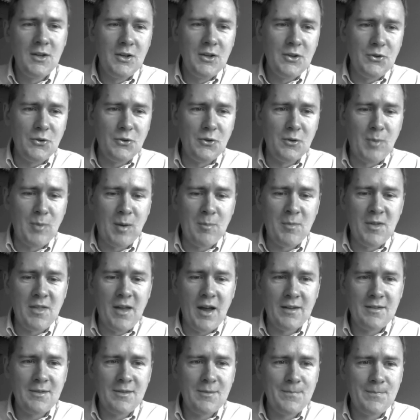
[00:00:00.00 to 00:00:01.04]
You remember
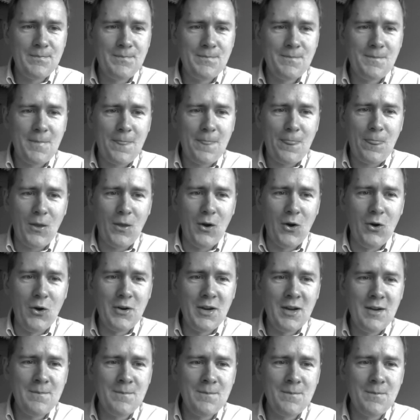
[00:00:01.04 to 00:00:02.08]
that.
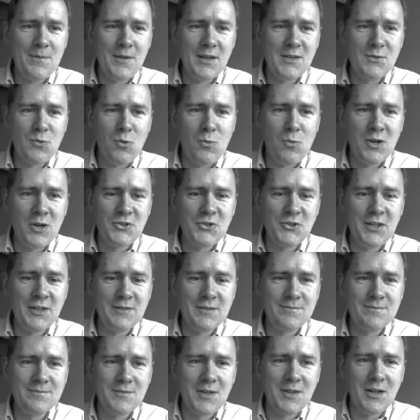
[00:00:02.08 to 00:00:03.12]
Okay, thanks for watching.
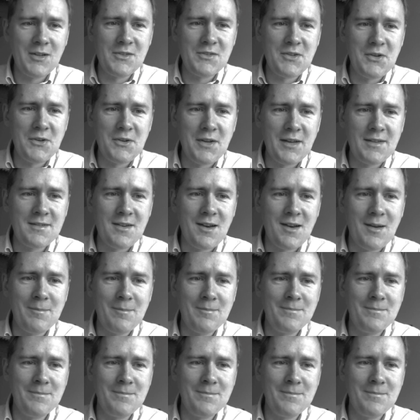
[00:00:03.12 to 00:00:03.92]
I'll see you next time.